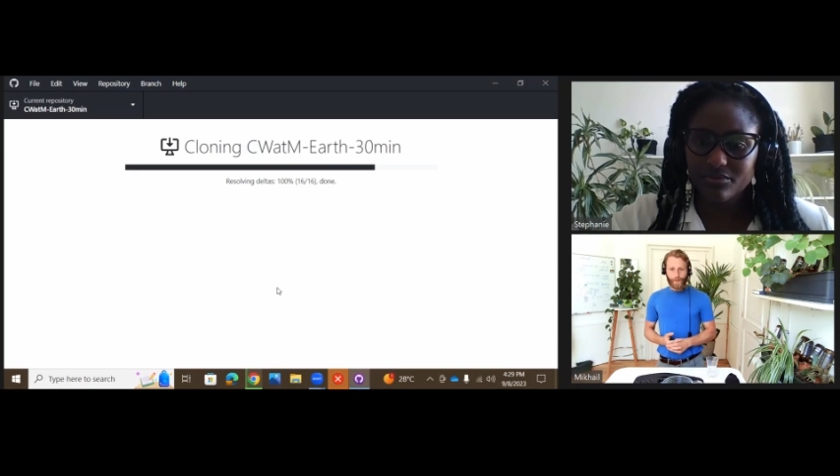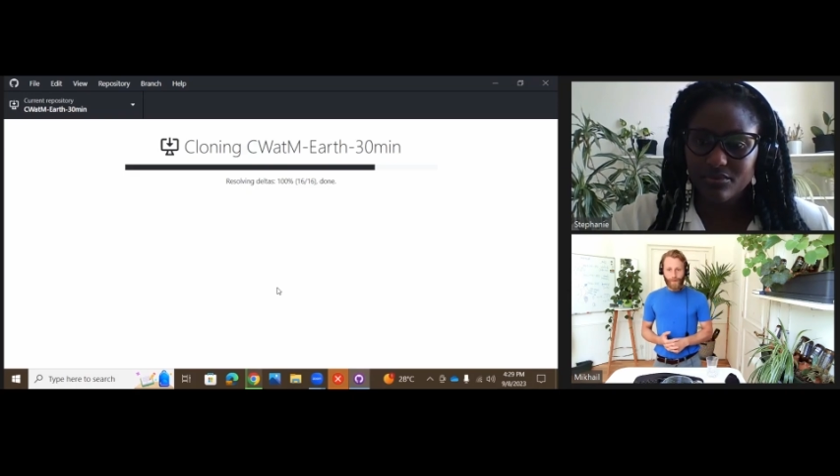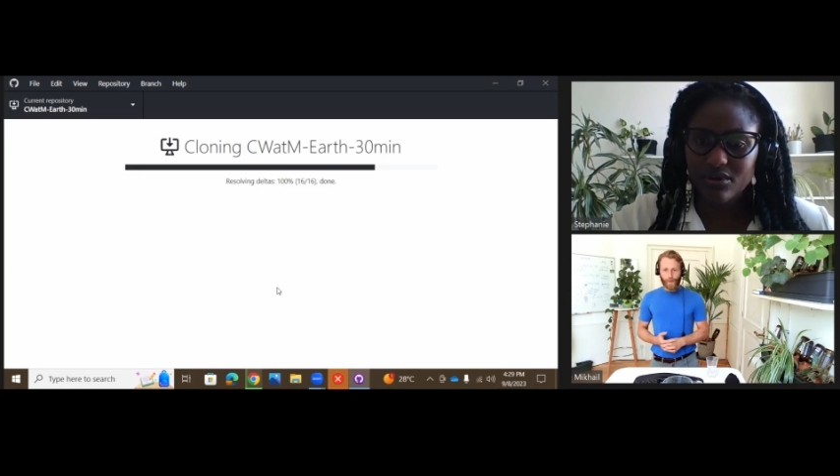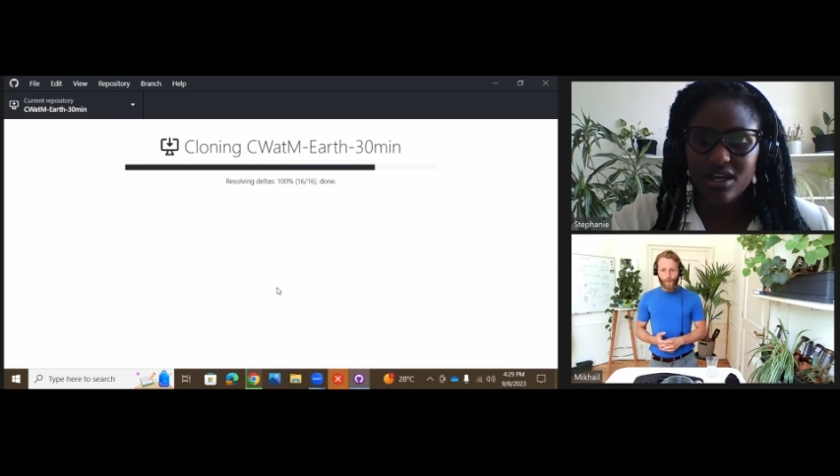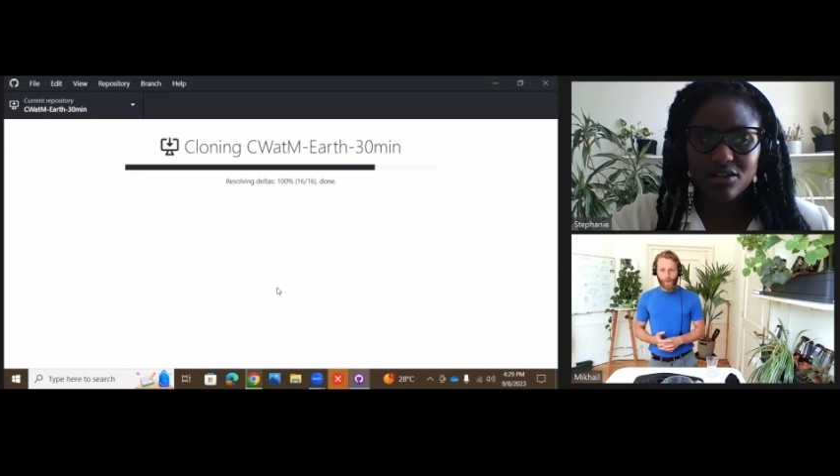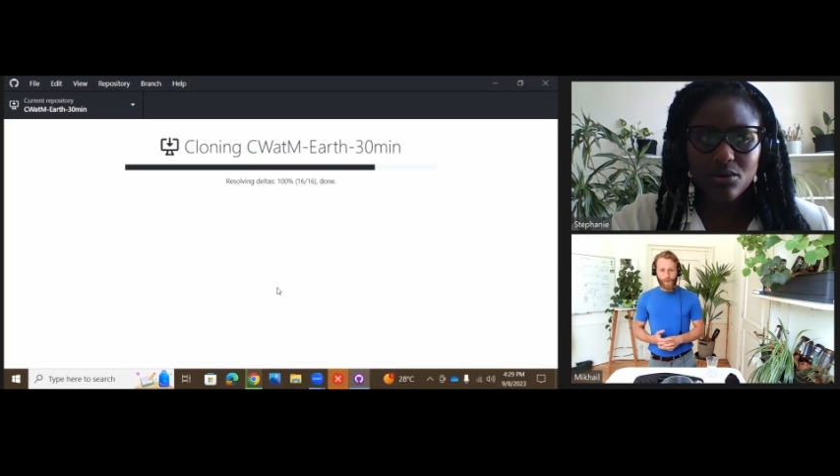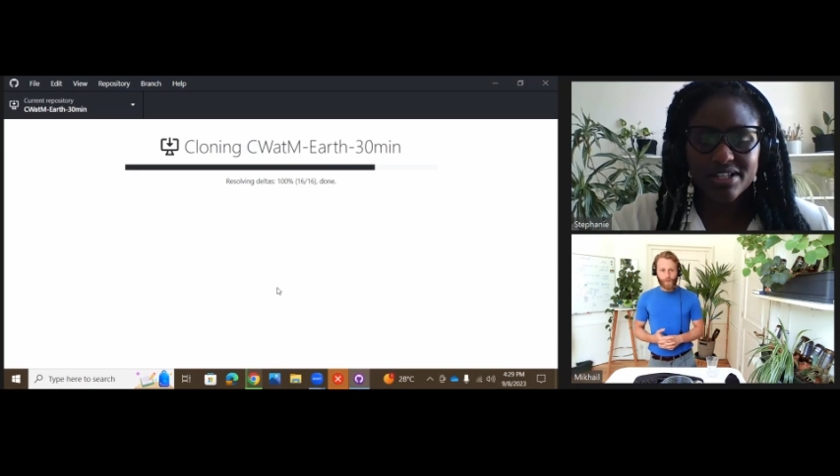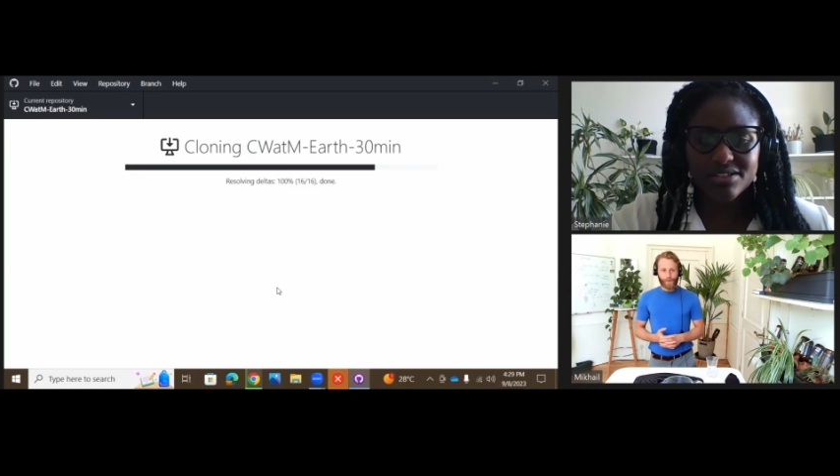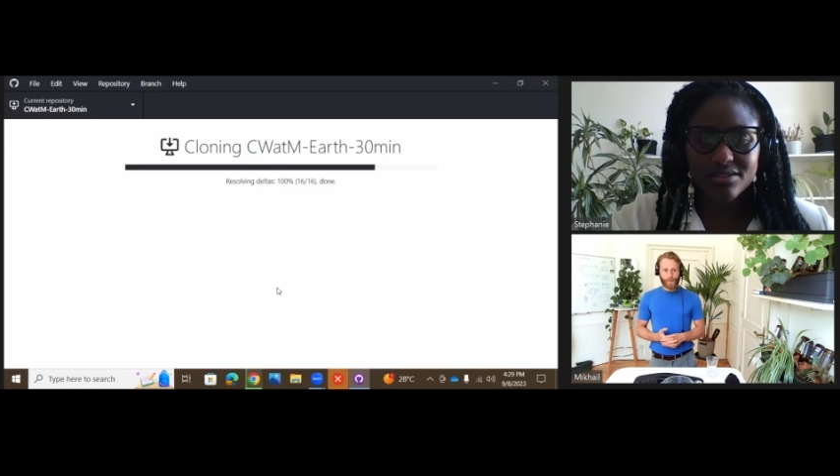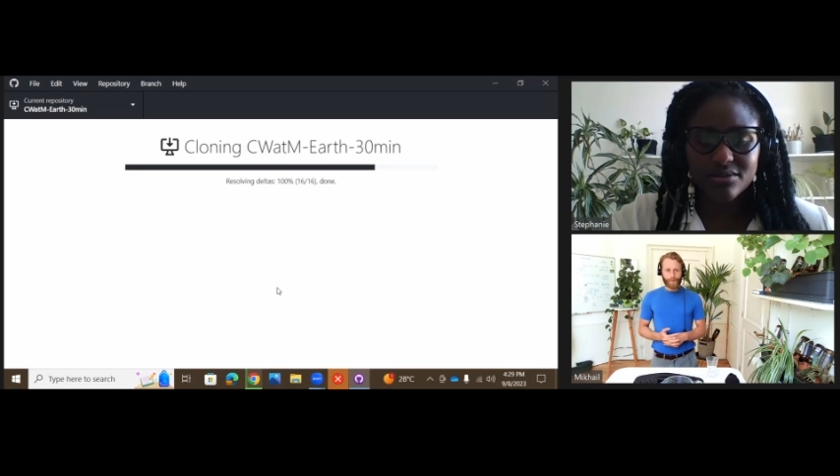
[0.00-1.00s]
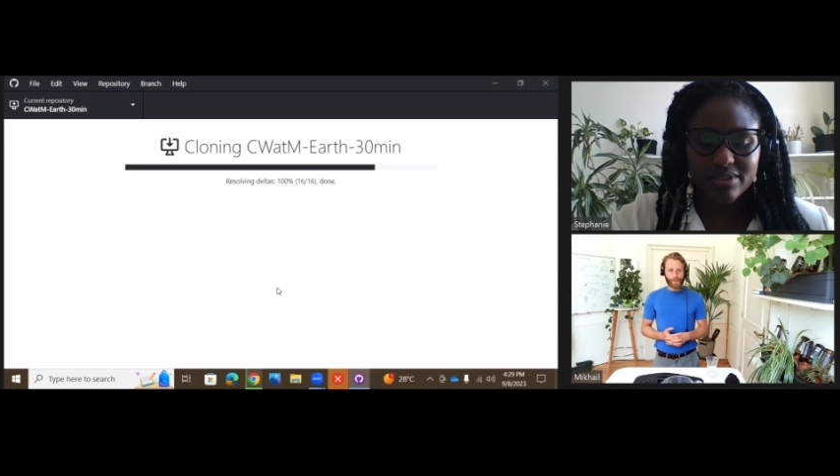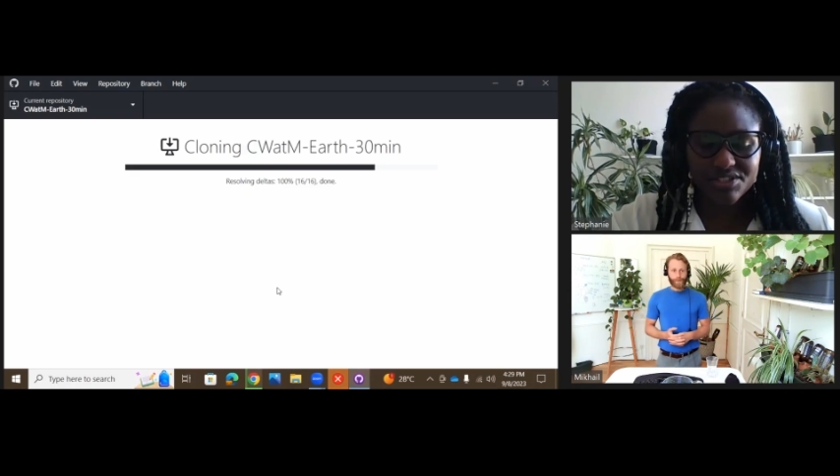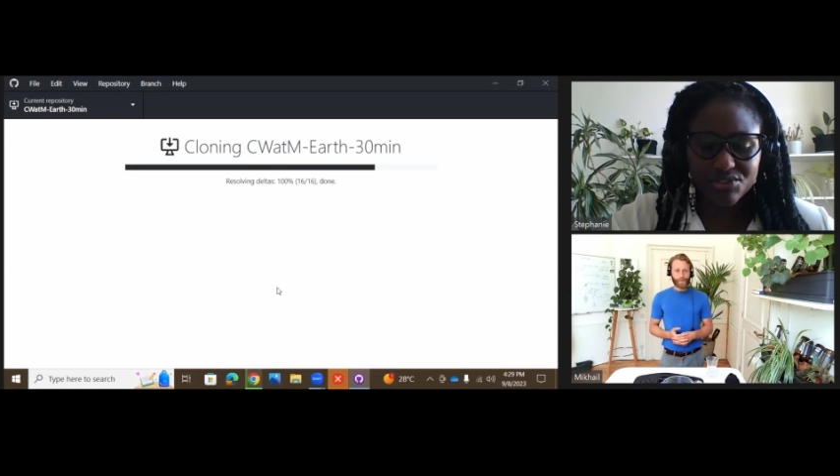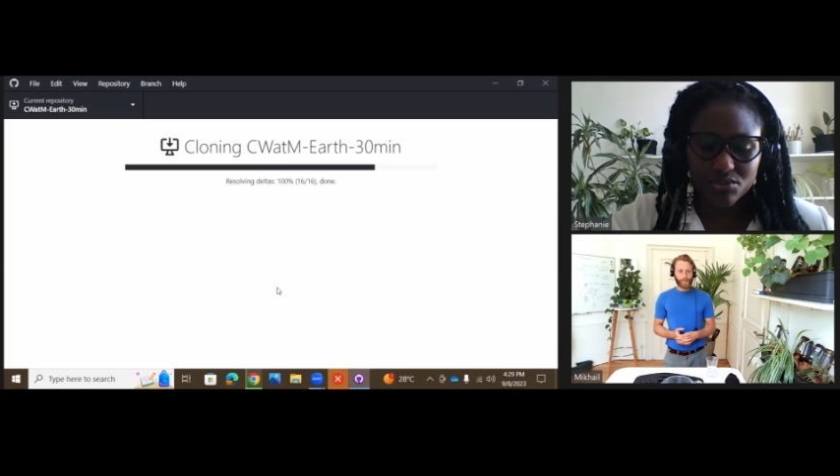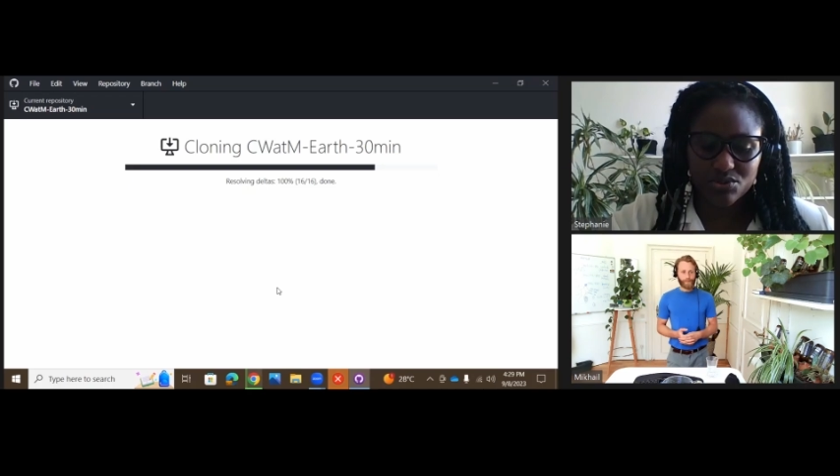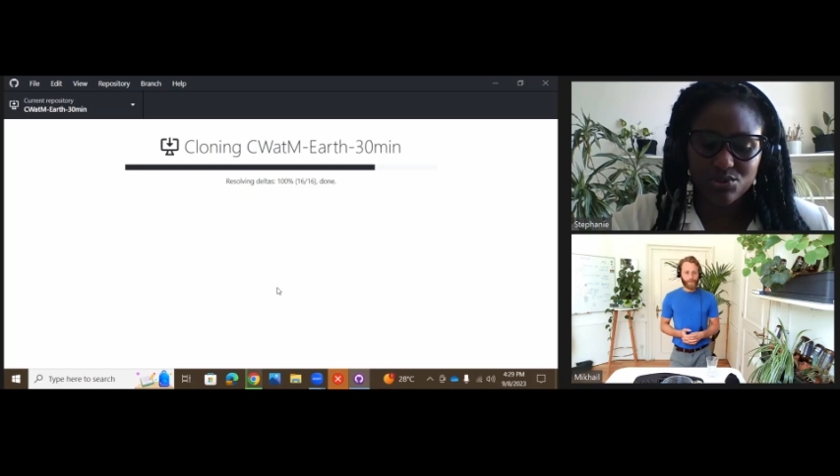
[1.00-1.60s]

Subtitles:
And question,